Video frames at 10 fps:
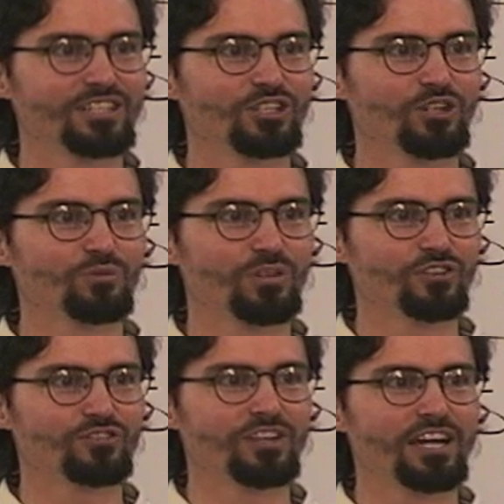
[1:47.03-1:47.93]
you know, when
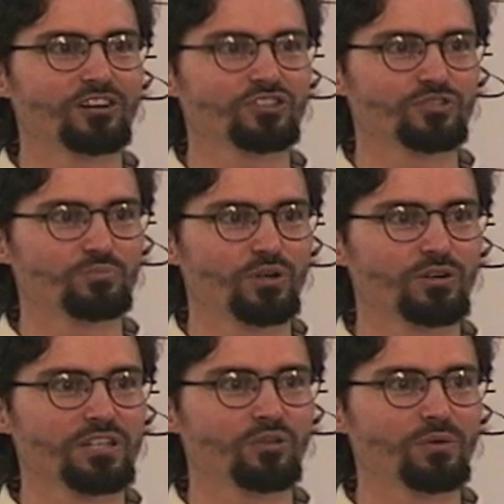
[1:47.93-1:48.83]
it's there just
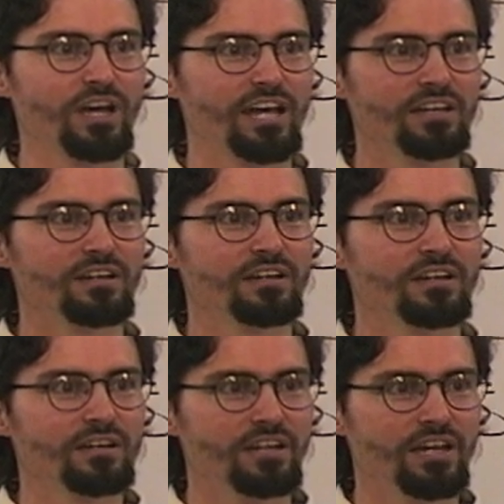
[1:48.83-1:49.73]
purring away
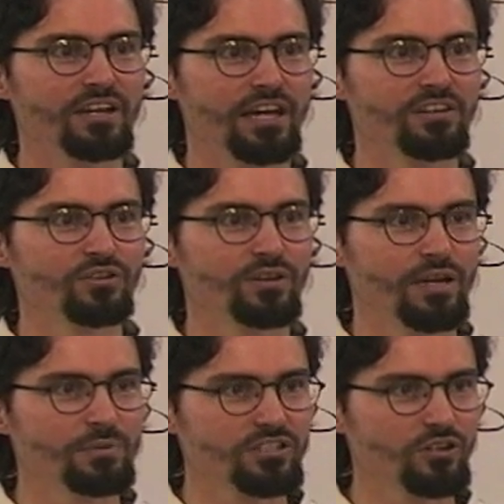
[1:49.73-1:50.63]
and, and doing,
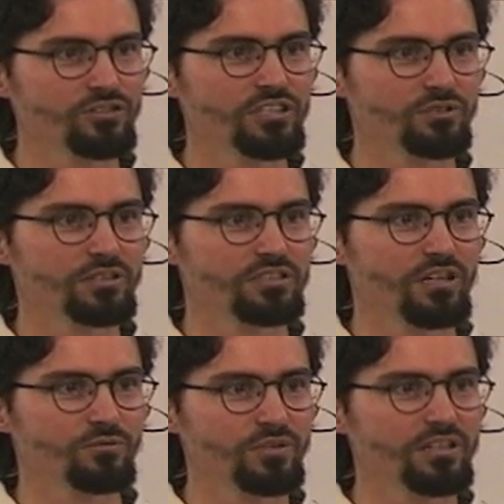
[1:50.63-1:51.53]
I mean, it goes into a,
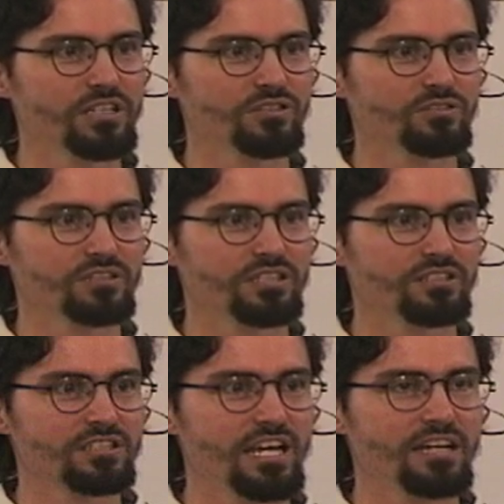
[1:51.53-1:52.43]
a really interesting
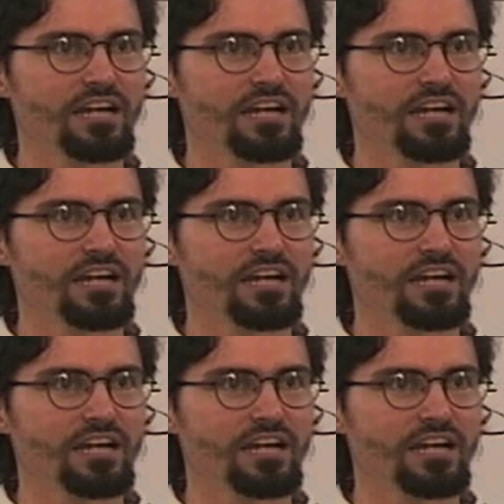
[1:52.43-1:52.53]
state.